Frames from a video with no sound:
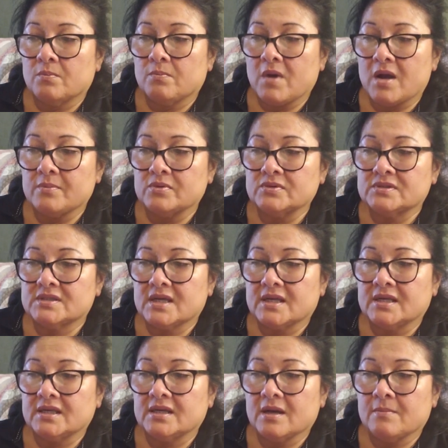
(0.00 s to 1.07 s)
Bible
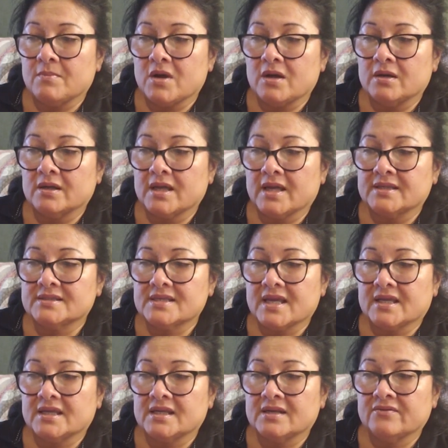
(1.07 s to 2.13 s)
study among
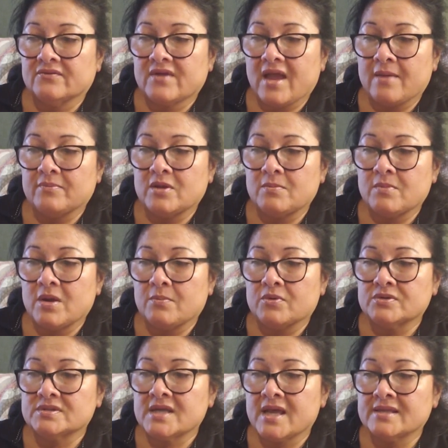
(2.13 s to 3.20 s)
executive cabinet
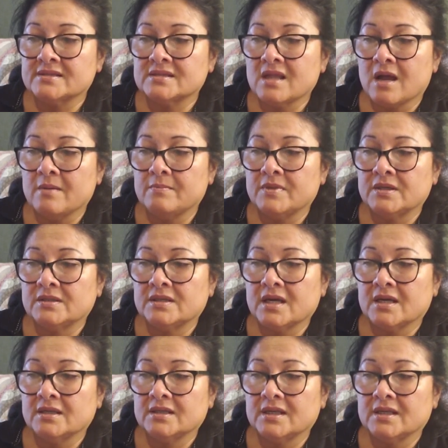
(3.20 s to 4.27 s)
members has not been
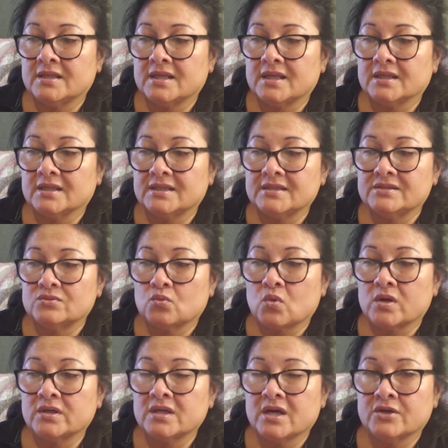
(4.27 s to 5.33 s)
done in at least
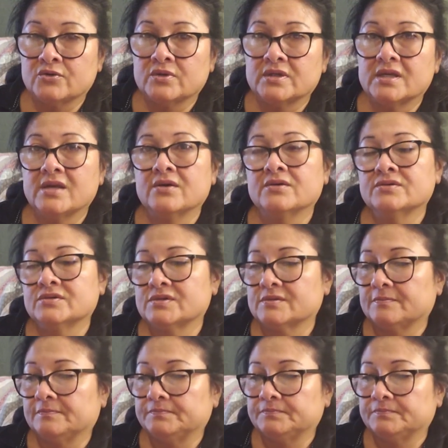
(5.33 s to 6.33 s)
100 years.